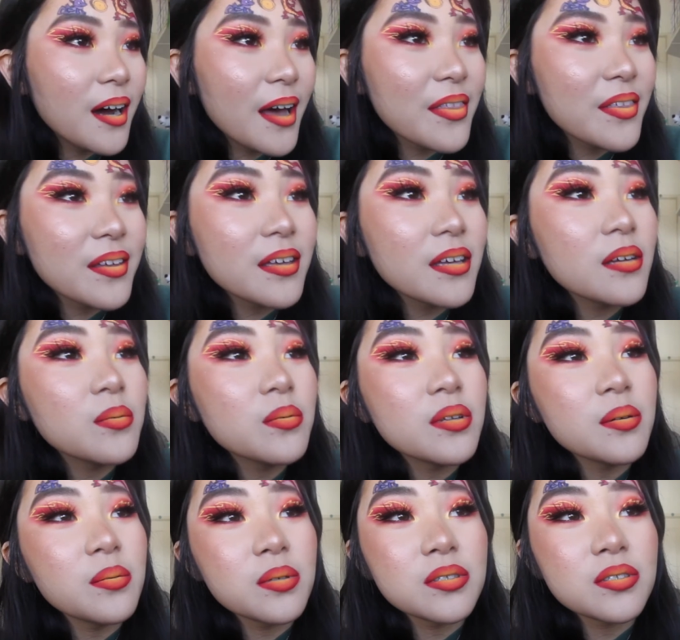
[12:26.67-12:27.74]
I think
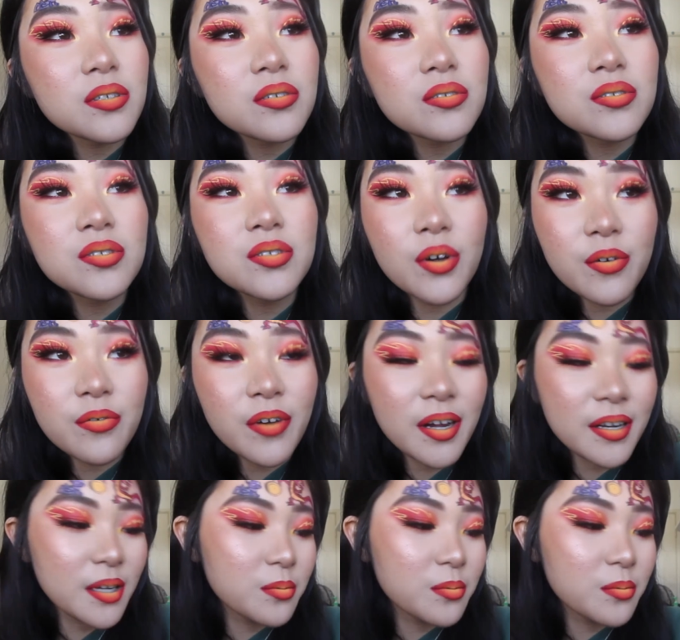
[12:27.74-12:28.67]
it was so fun.